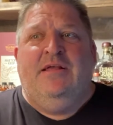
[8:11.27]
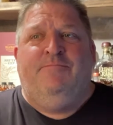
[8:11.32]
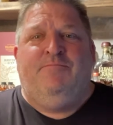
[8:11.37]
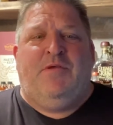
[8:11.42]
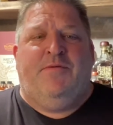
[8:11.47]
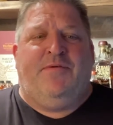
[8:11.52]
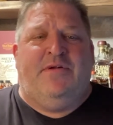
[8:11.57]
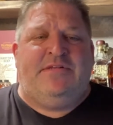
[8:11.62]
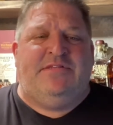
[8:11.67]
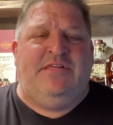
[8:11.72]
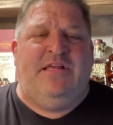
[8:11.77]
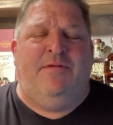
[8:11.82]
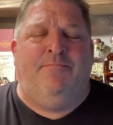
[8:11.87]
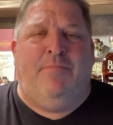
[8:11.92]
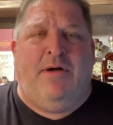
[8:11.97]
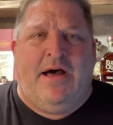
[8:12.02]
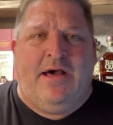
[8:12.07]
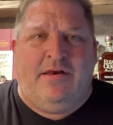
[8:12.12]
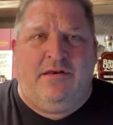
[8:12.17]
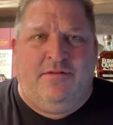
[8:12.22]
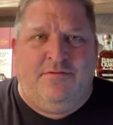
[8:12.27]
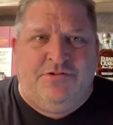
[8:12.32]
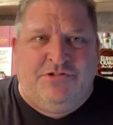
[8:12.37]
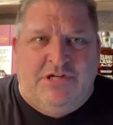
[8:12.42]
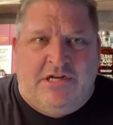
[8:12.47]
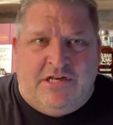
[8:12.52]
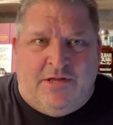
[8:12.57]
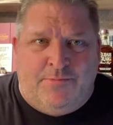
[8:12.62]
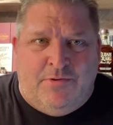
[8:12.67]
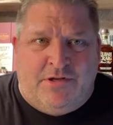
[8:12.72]
If I see a bottle of
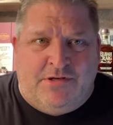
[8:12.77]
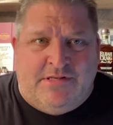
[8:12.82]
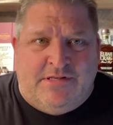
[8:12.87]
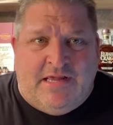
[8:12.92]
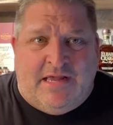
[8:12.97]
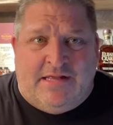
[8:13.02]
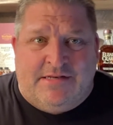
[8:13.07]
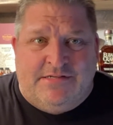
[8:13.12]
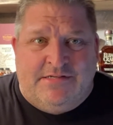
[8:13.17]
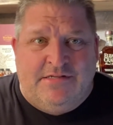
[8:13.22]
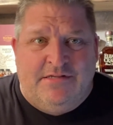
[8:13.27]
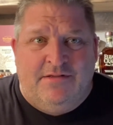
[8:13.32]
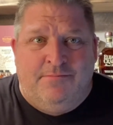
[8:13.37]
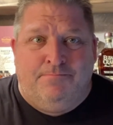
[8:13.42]
J.W. Dant